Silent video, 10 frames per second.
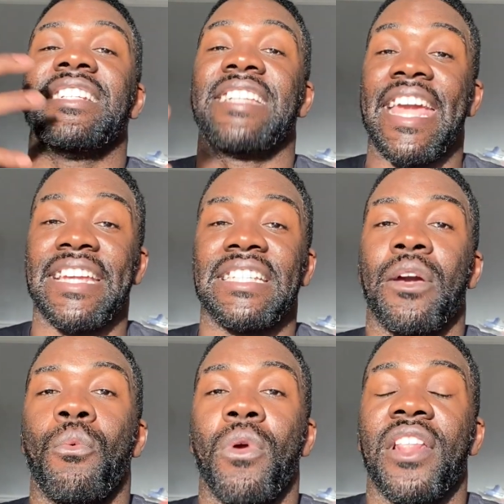date
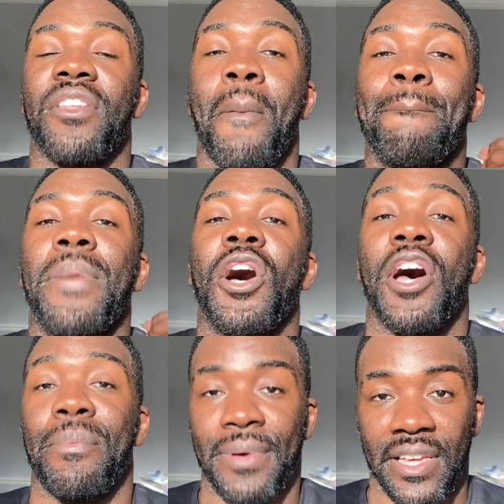with
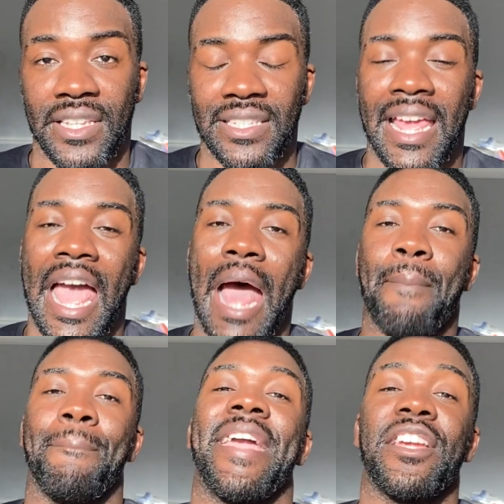purpose
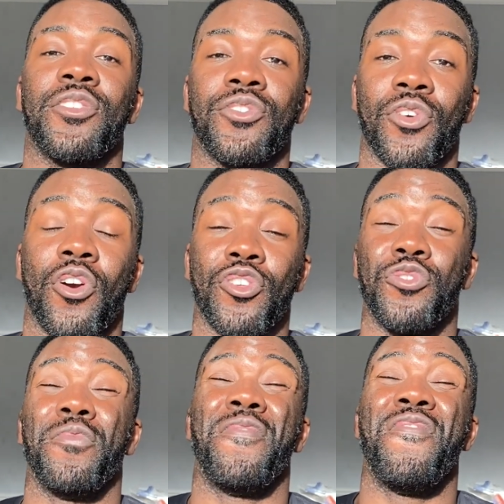and make sure
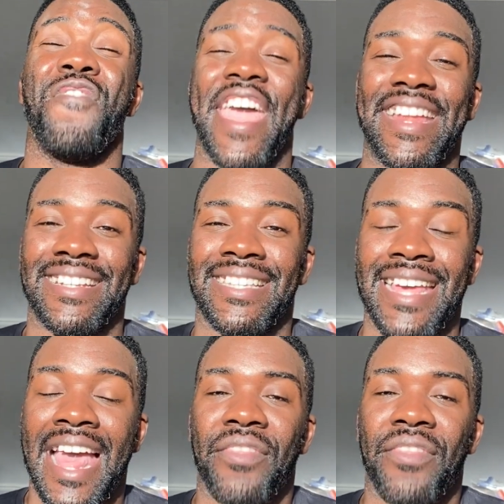you vet